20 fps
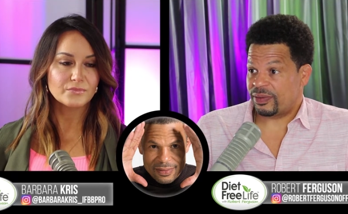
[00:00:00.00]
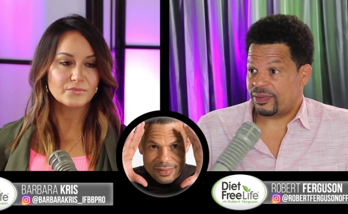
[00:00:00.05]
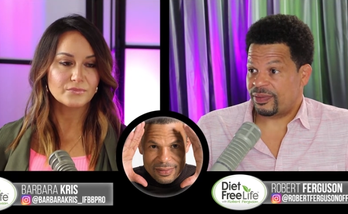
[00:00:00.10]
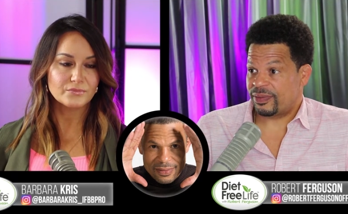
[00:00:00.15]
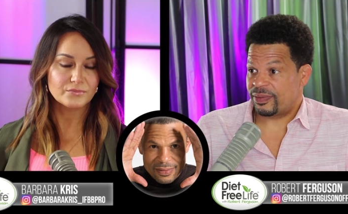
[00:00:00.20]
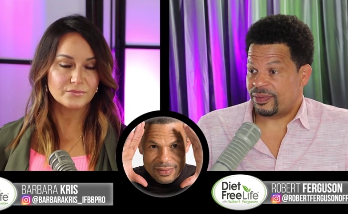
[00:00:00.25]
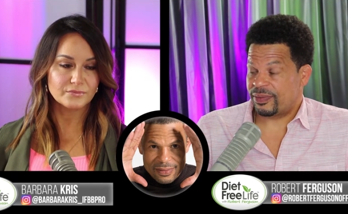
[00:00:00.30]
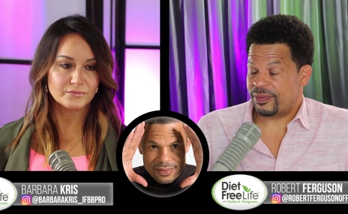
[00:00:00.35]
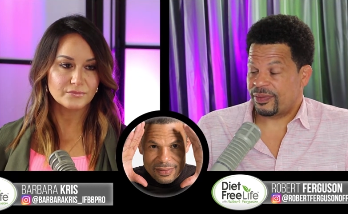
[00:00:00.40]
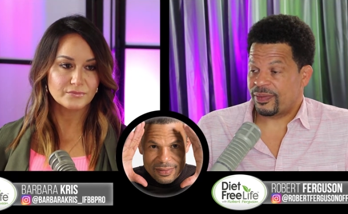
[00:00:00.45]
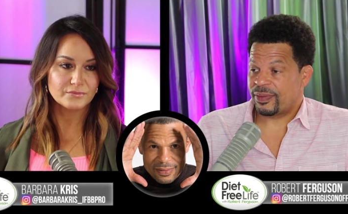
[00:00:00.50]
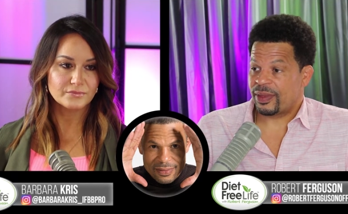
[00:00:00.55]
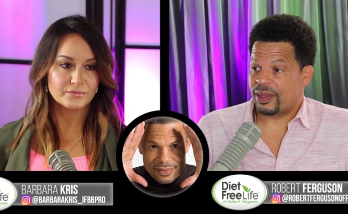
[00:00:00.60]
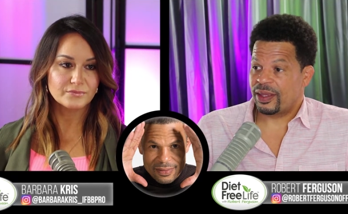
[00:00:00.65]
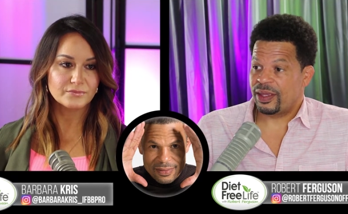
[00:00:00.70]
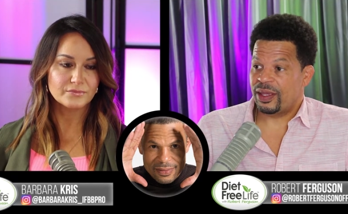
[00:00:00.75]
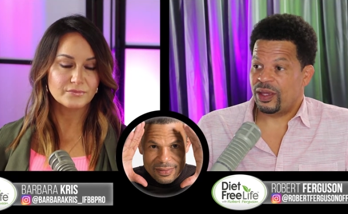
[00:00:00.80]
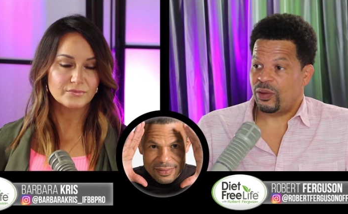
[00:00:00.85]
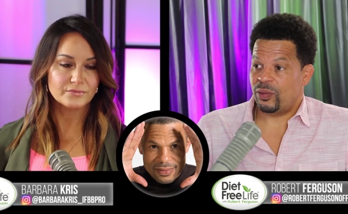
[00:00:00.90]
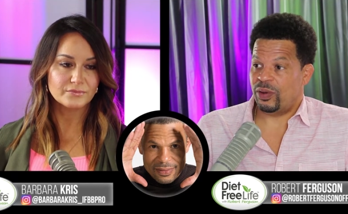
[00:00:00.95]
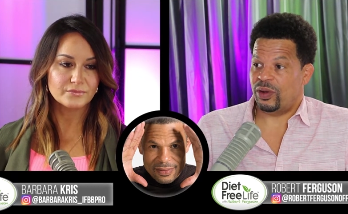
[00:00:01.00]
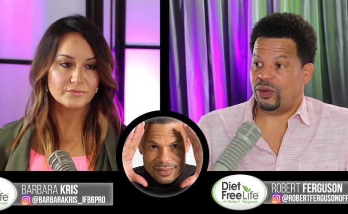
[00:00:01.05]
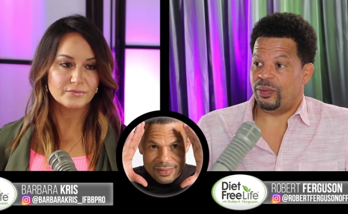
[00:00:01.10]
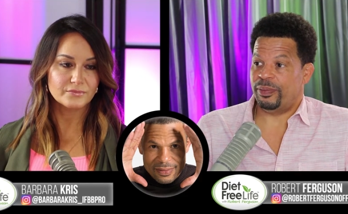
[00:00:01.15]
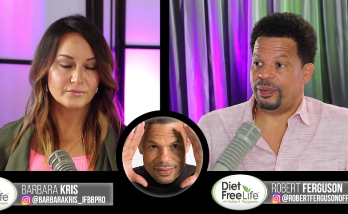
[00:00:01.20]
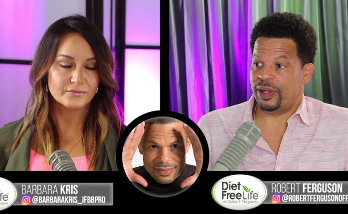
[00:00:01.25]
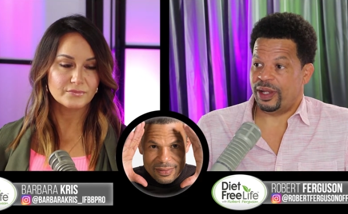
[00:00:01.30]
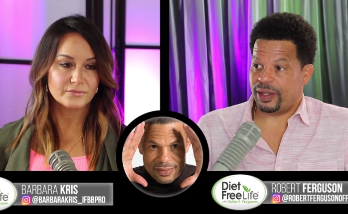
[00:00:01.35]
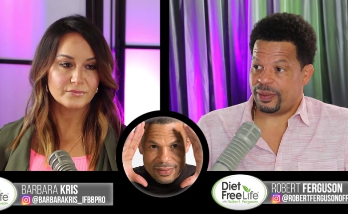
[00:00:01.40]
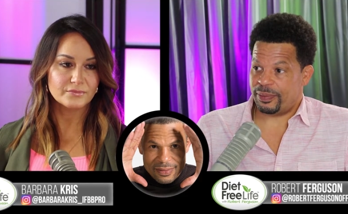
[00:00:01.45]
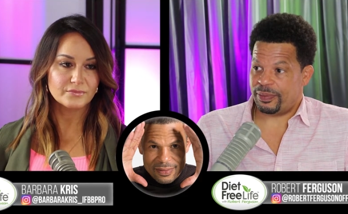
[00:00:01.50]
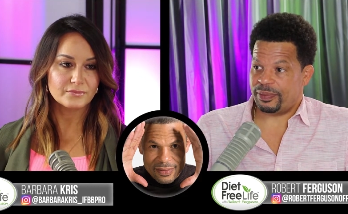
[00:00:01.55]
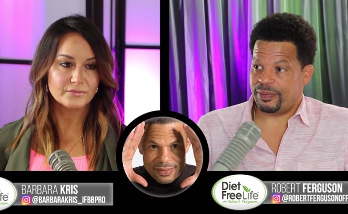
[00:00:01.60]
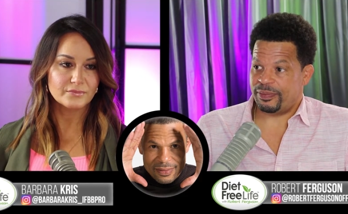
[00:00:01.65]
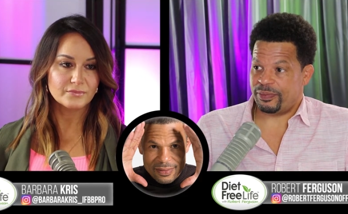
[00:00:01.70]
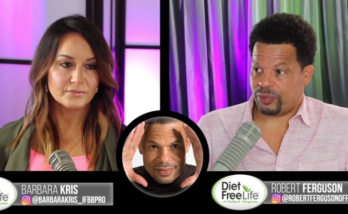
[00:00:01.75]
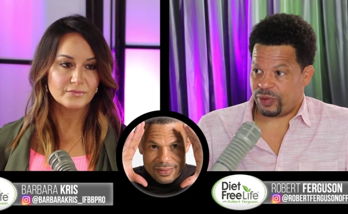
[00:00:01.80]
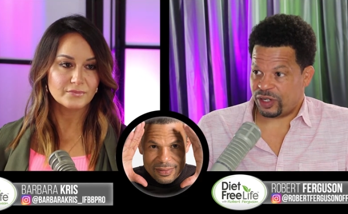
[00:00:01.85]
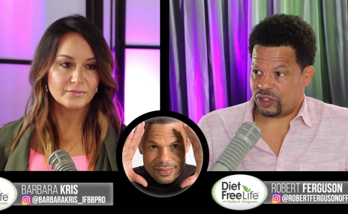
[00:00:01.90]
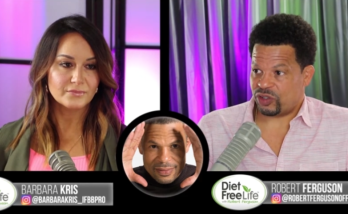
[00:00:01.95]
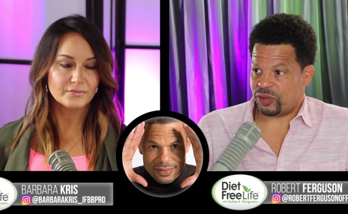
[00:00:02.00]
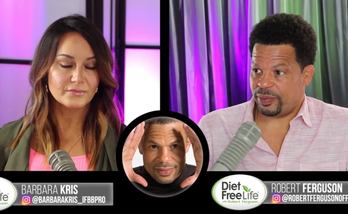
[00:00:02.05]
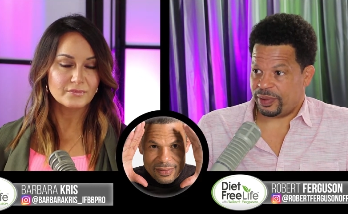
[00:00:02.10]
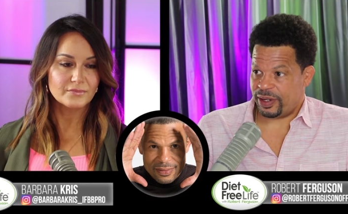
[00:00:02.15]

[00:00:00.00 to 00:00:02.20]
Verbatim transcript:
Speaker 1: Mm-hmm. Well, blood pressure